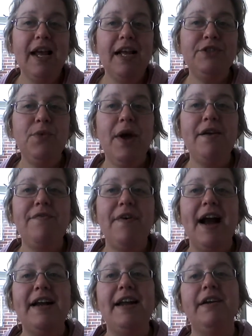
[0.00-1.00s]
it's a way of
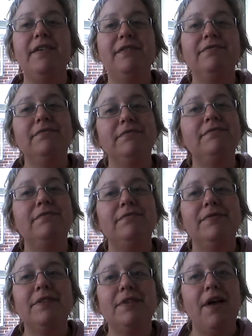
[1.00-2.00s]
finding
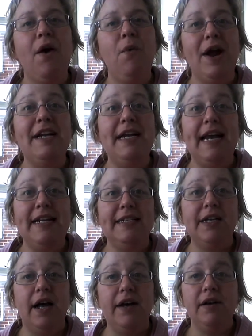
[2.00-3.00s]
a way to get
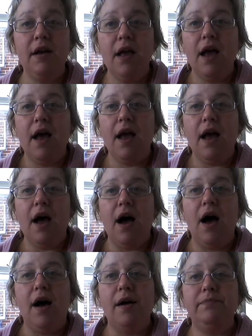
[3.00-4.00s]
it done.
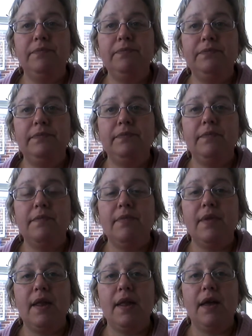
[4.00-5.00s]
I
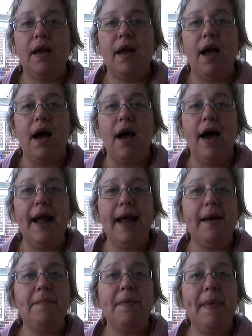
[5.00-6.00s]

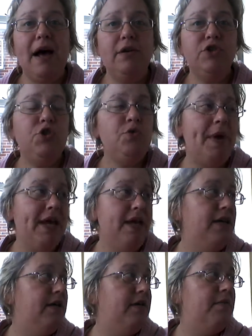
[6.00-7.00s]
am about to
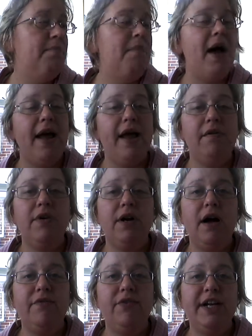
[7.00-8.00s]
make my
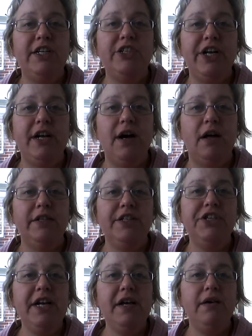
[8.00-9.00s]
recovery
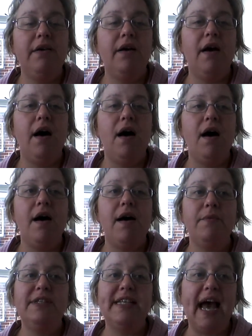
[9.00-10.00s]
Shakeology.
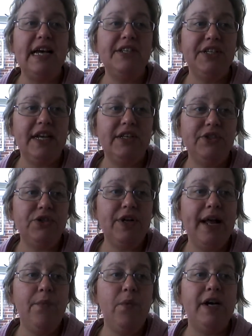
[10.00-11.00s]
I was asked
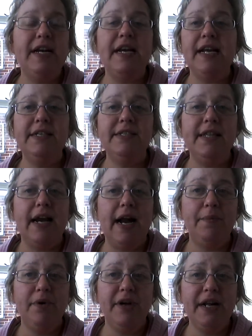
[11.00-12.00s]
yesterday what it is that
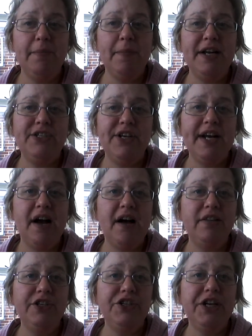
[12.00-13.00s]
I put in my
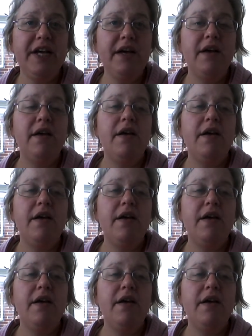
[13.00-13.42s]
Shakeology.